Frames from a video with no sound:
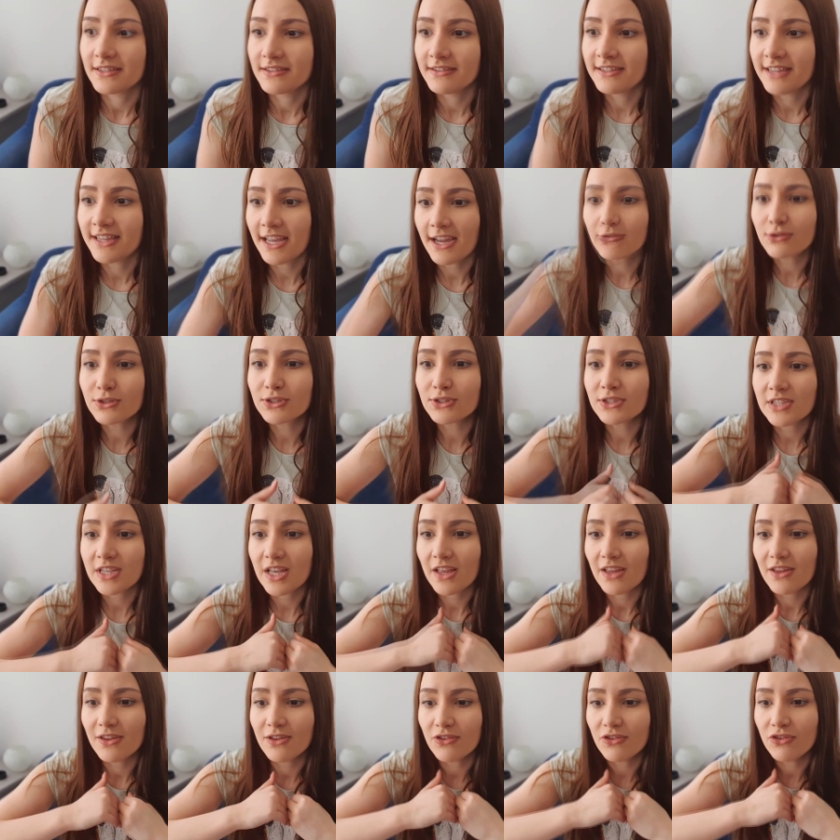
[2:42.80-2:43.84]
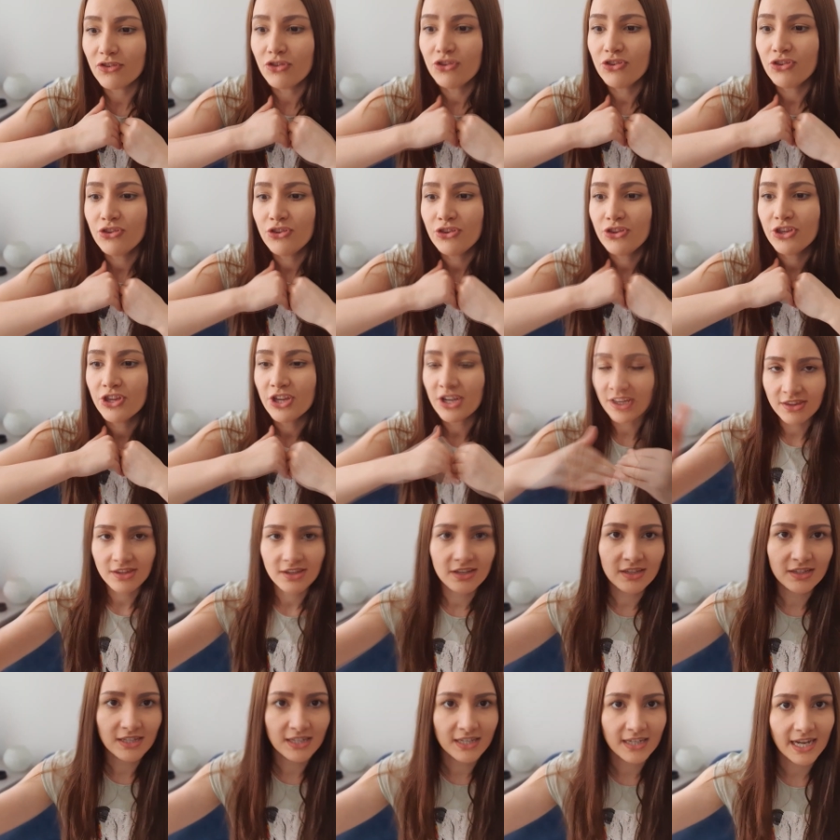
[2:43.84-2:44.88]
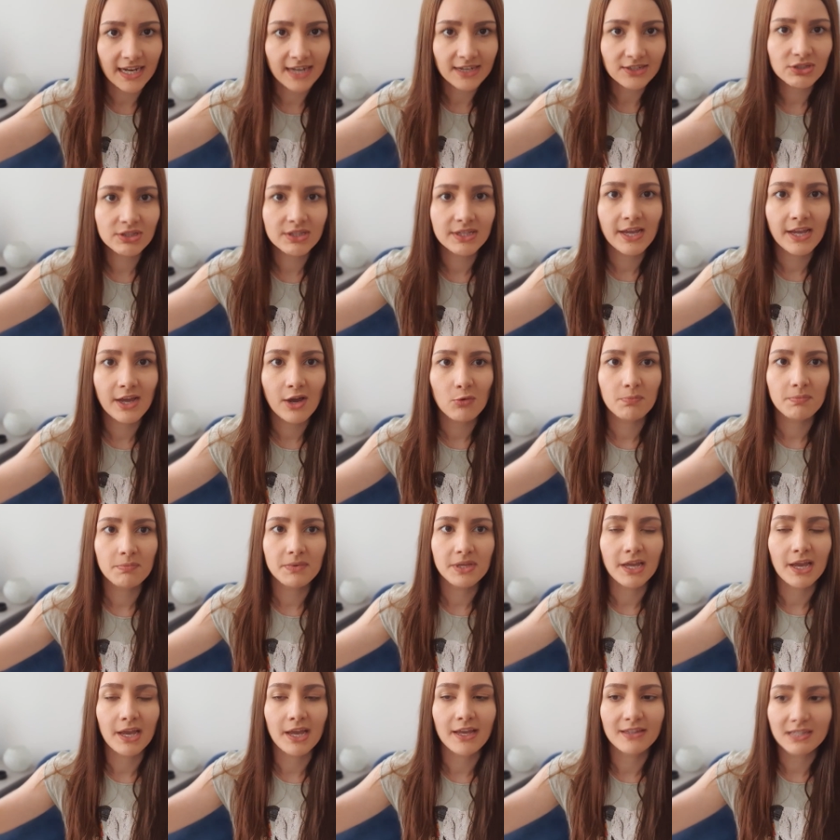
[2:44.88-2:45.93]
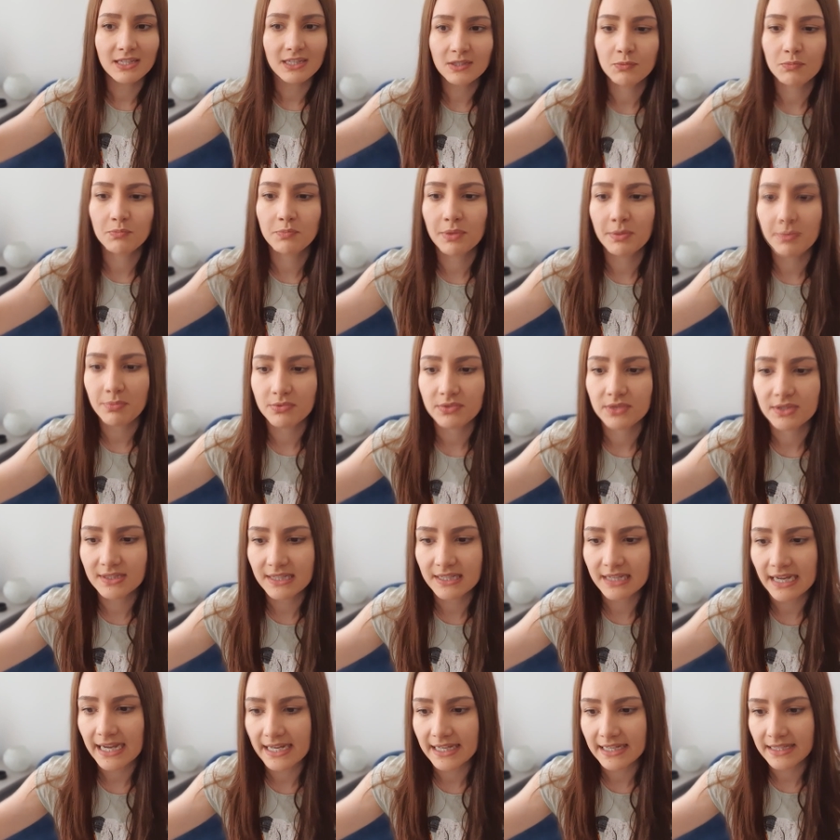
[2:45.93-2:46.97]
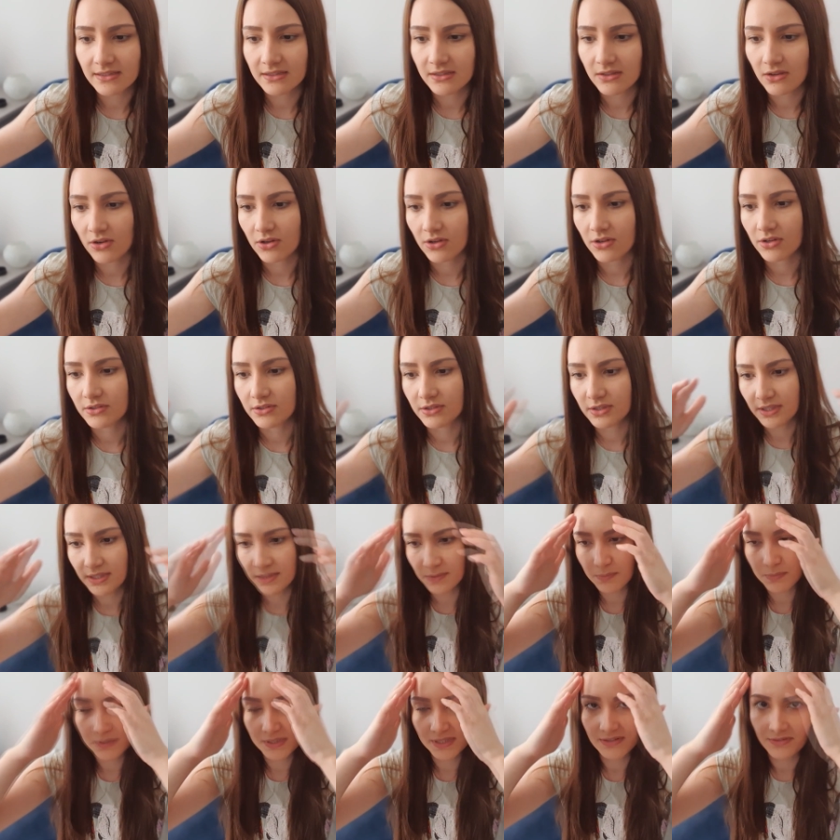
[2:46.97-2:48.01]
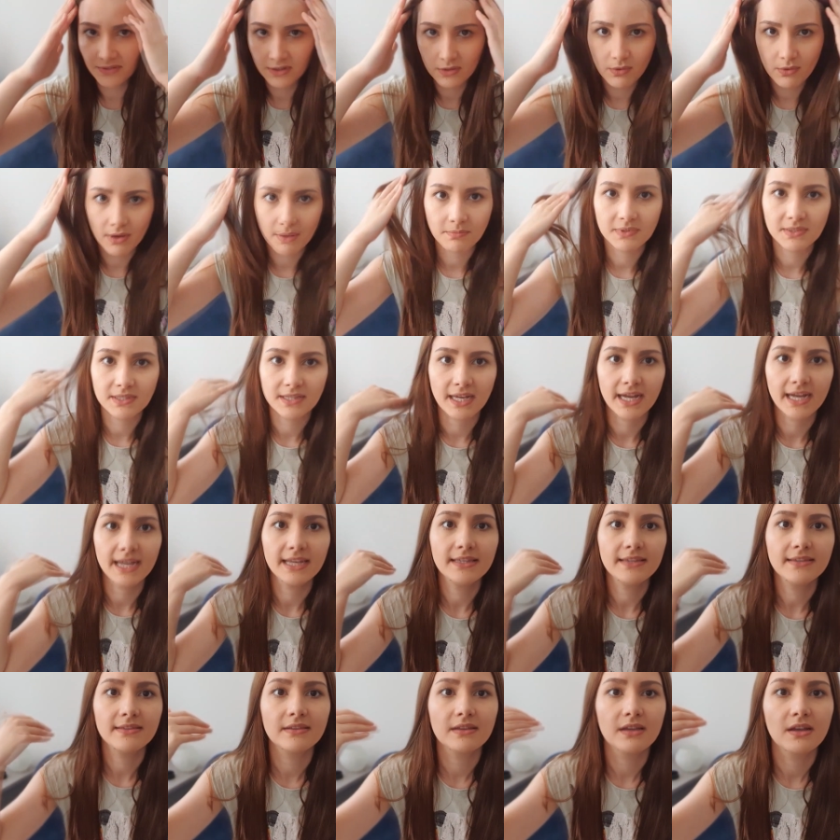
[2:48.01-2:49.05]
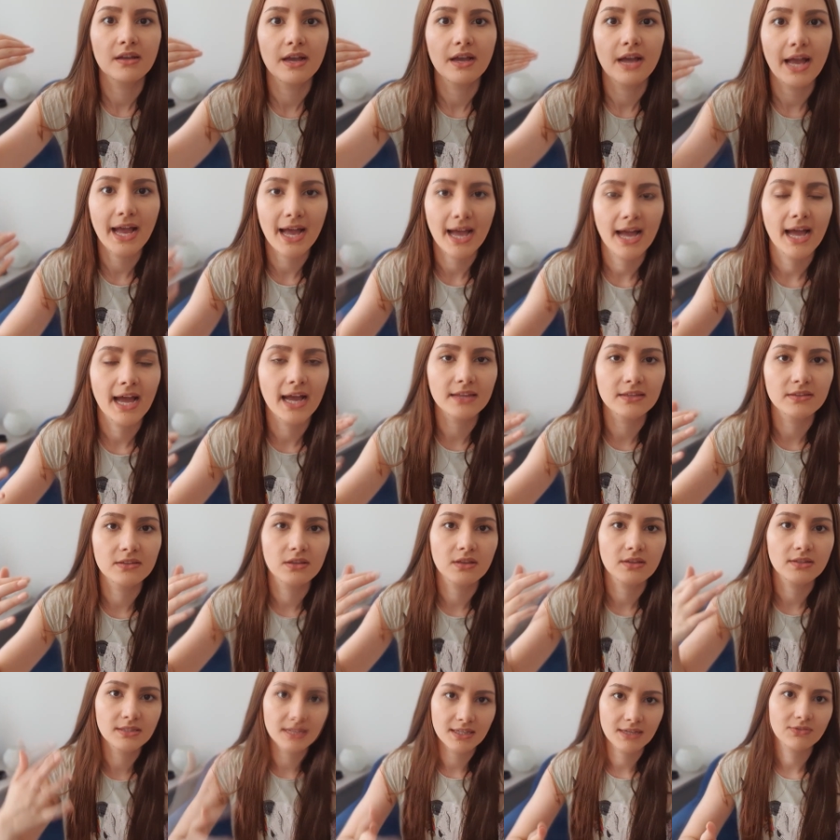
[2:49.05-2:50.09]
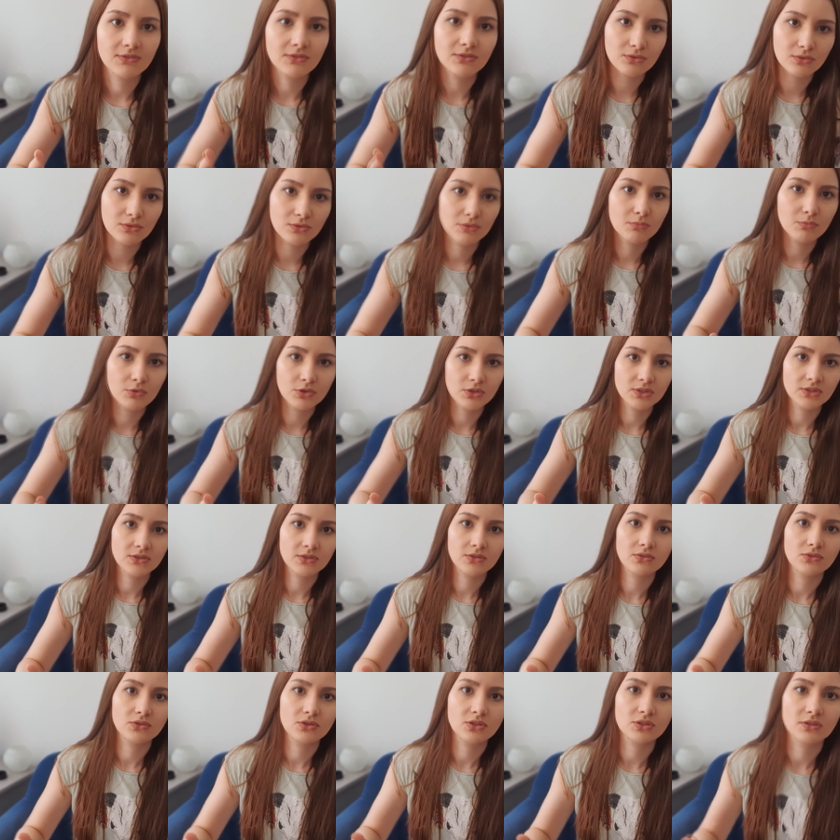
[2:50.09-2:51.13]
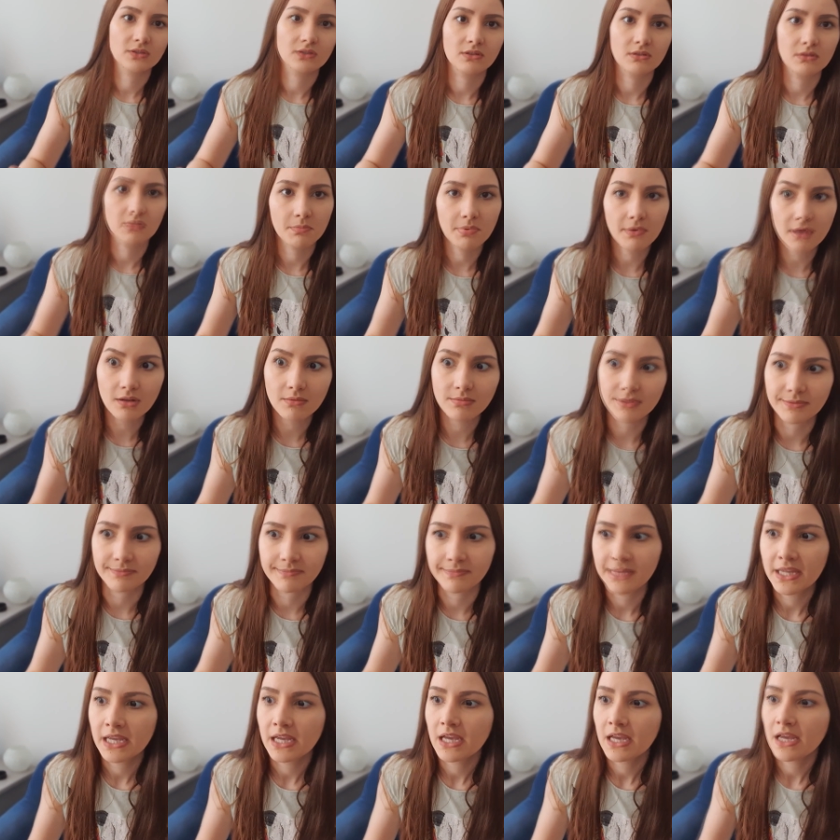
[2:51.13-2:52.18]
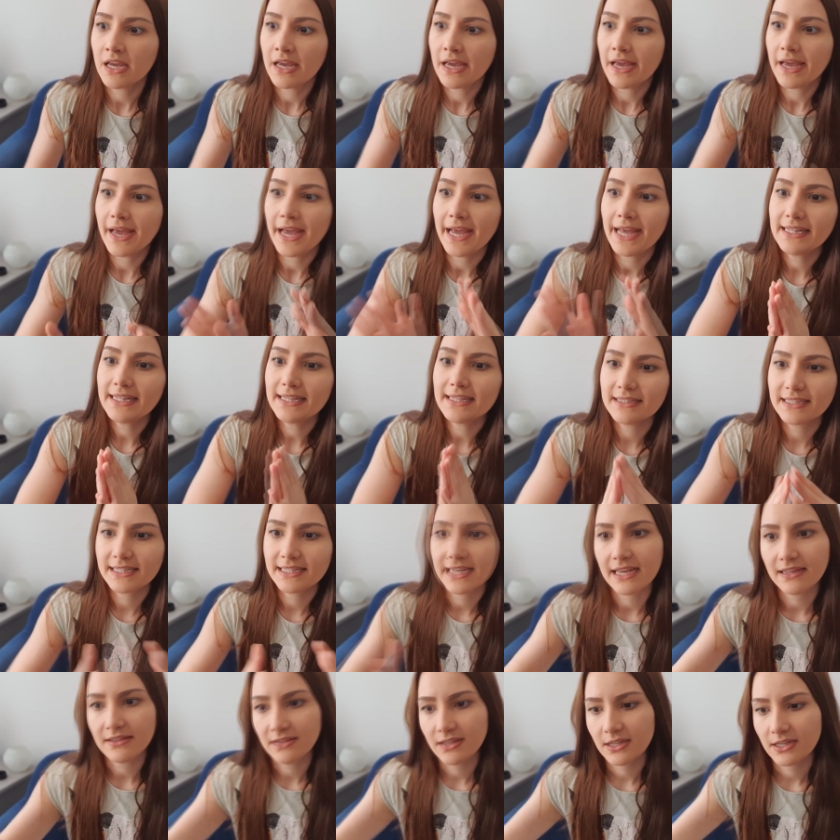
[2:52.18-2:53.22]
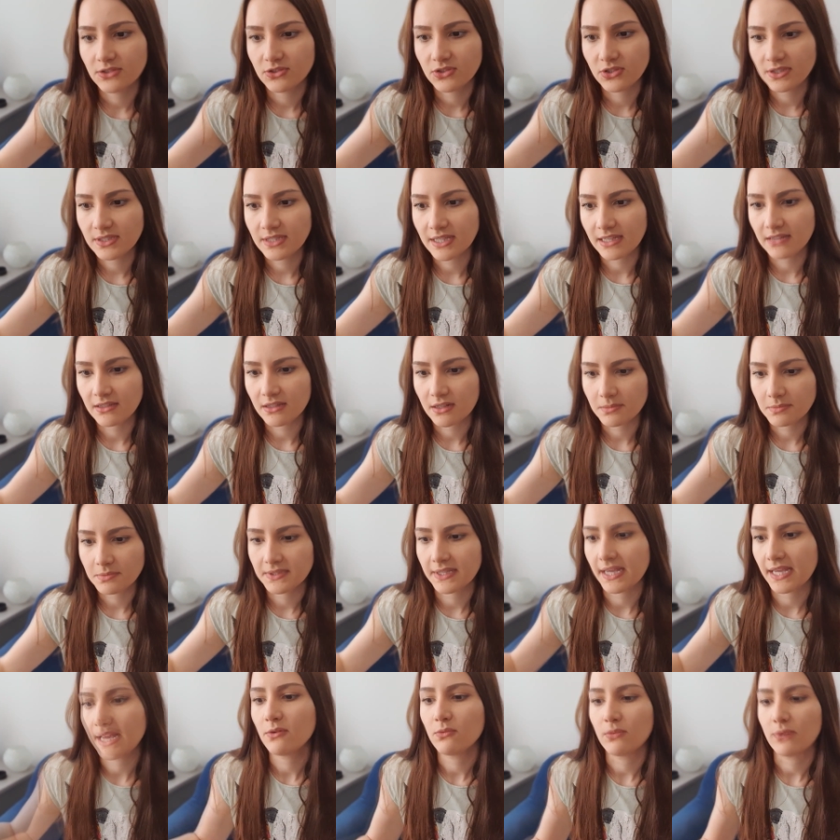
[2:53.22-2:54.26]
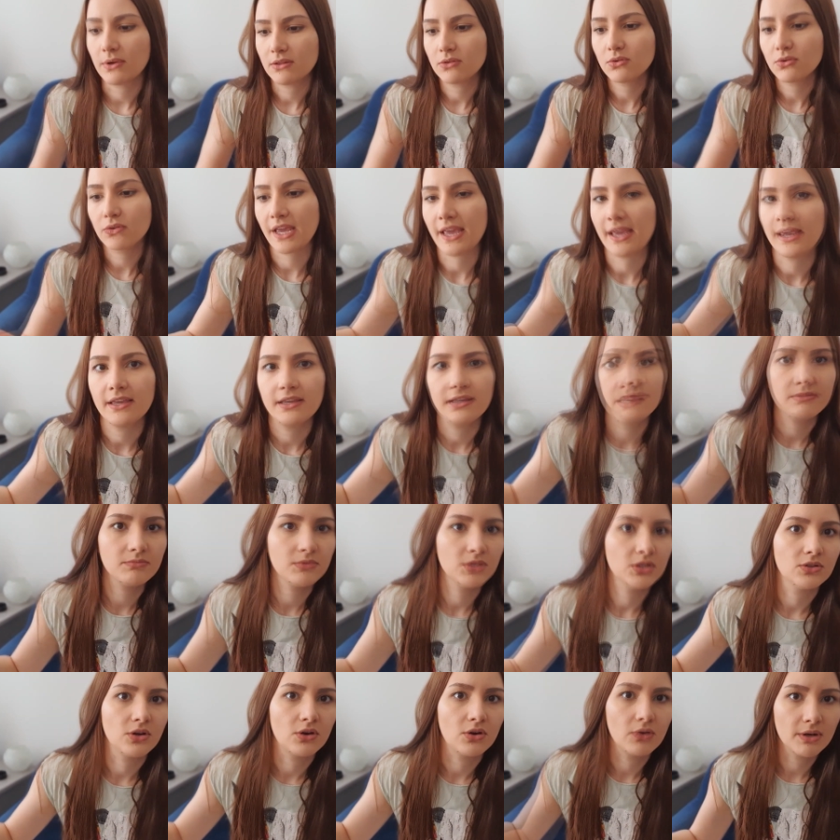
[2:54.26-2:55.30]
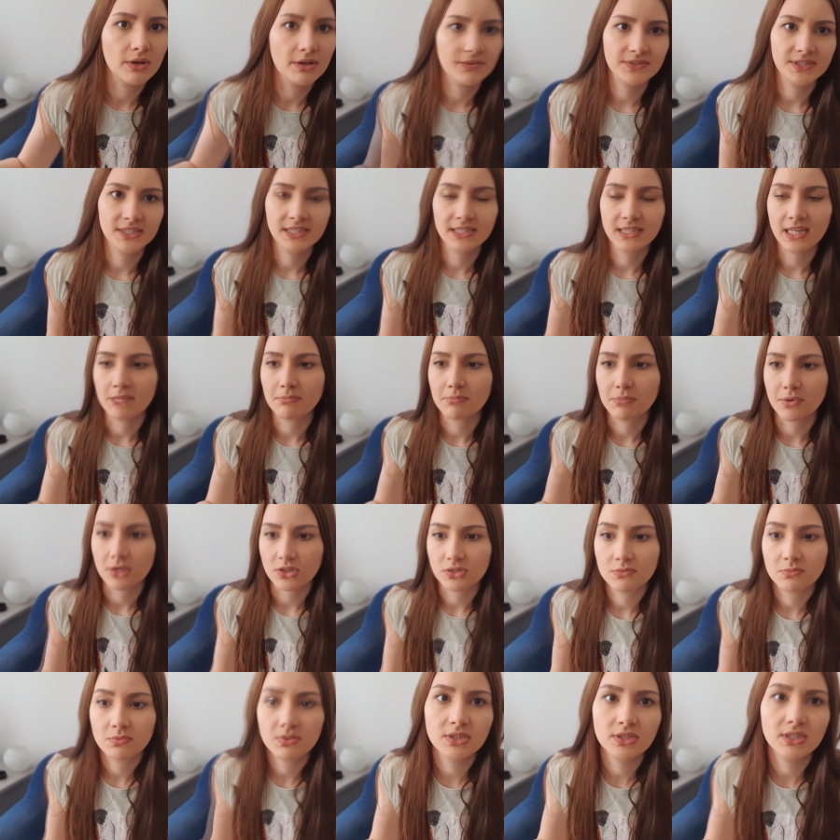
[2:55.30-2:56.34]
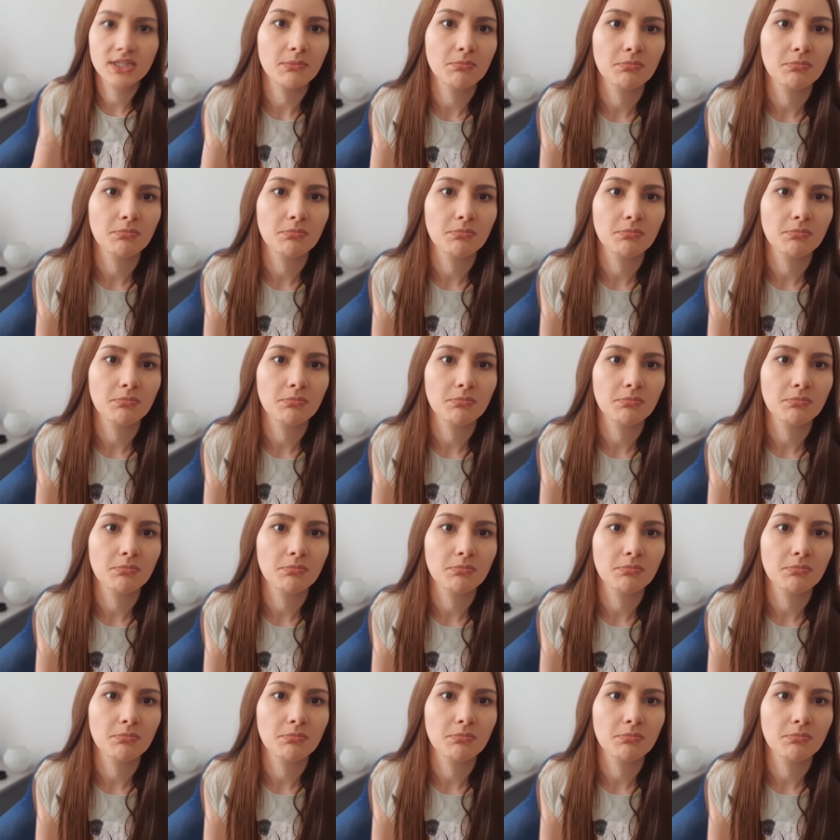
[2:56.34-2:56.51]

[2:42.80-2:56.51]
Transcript: There was nothing that actually helped me, and these guys on this specific website had 7 or more solutions to the problem. And in the end, I just ended up saying, well, okay, you know, if it's not possible, it's not